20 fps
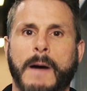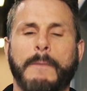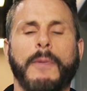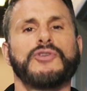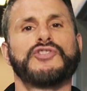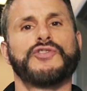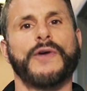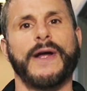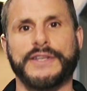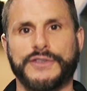
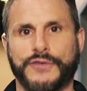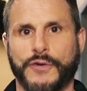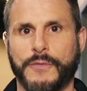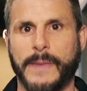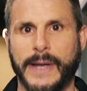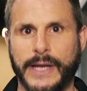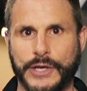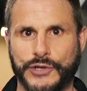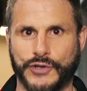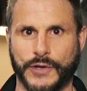about
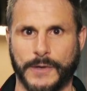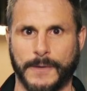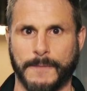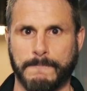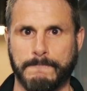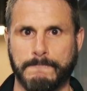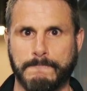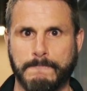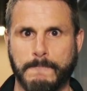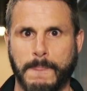transformation,
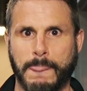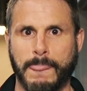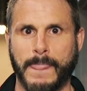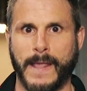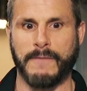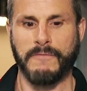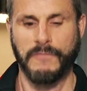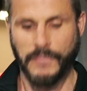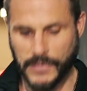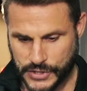
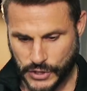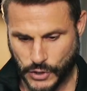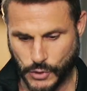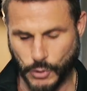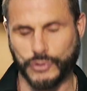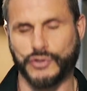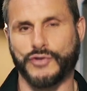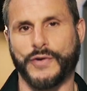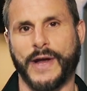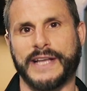
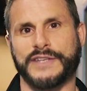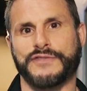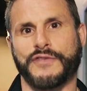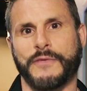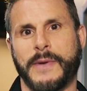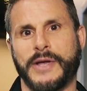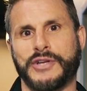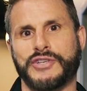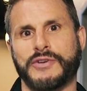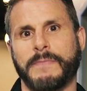physical
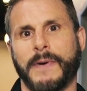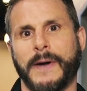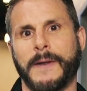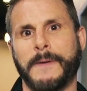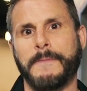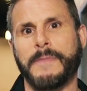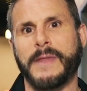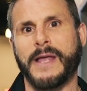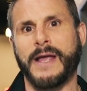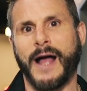transformation, but
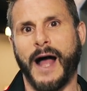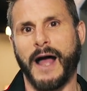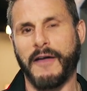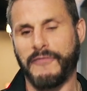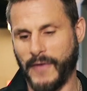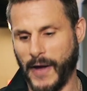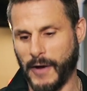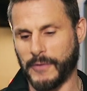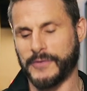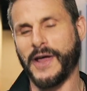I
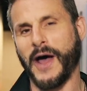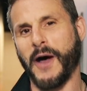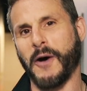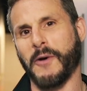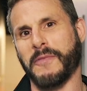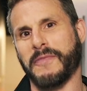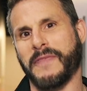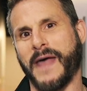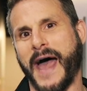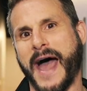found
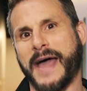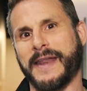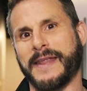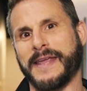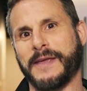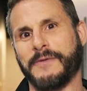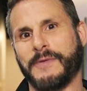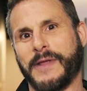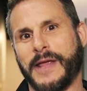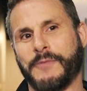out that
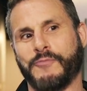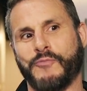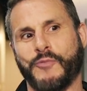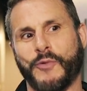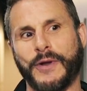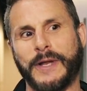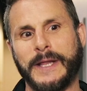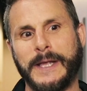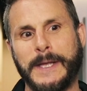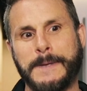it, it
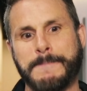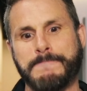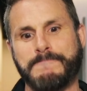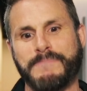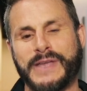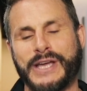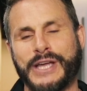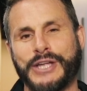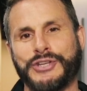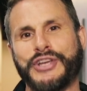really
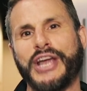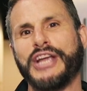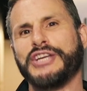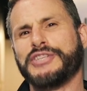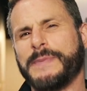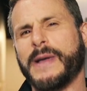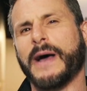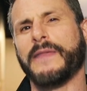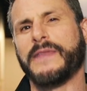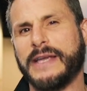
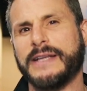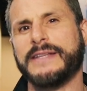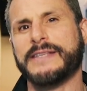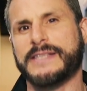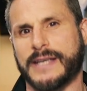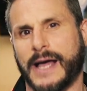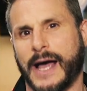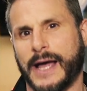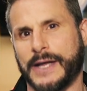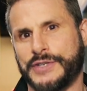changed me on the
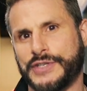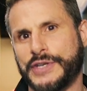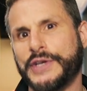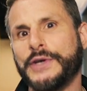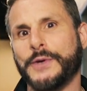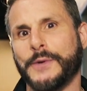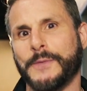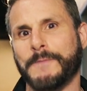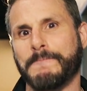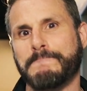inside
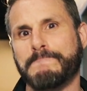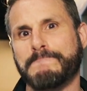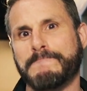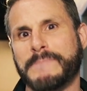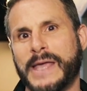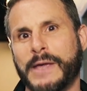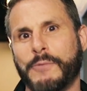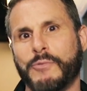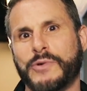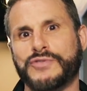too.
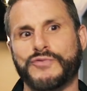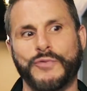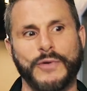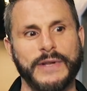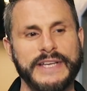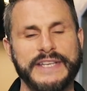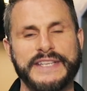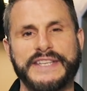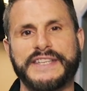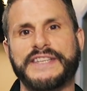It was
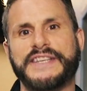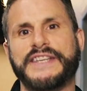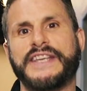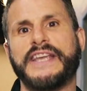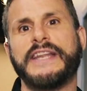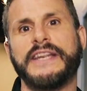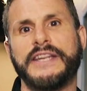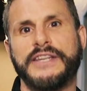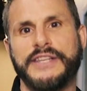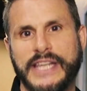really
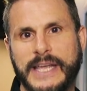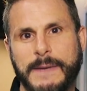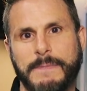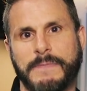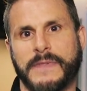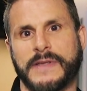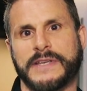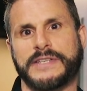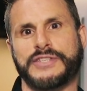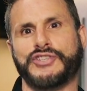skin deep,
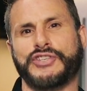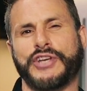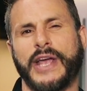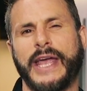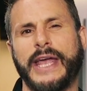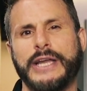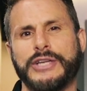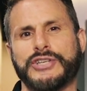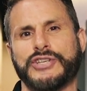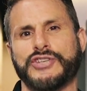this
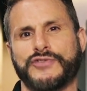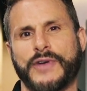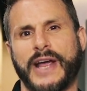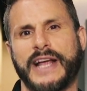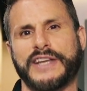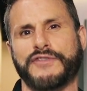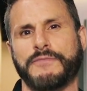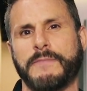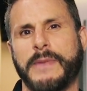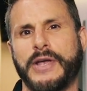change and
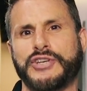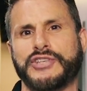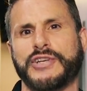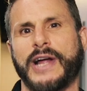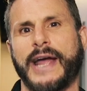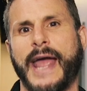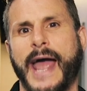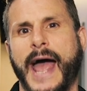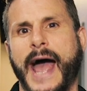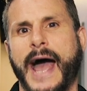transformation
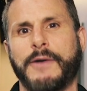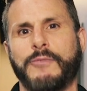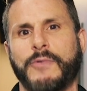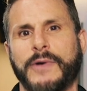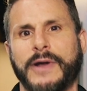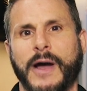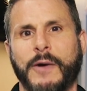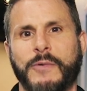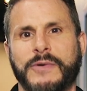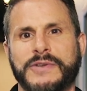I had
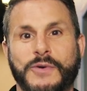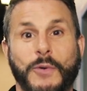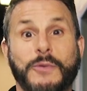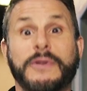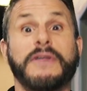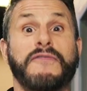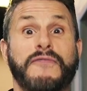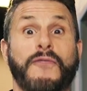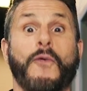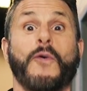when I was
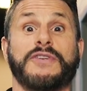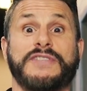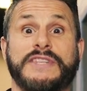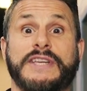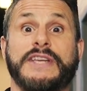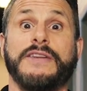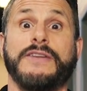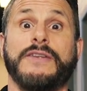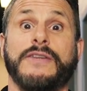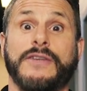only
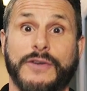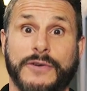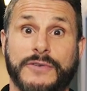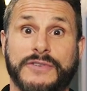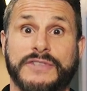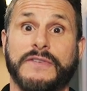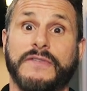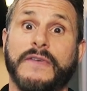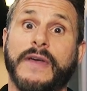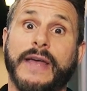14
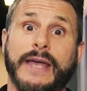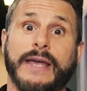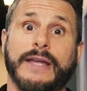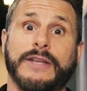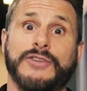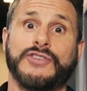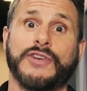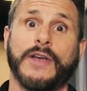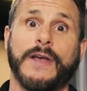years of age.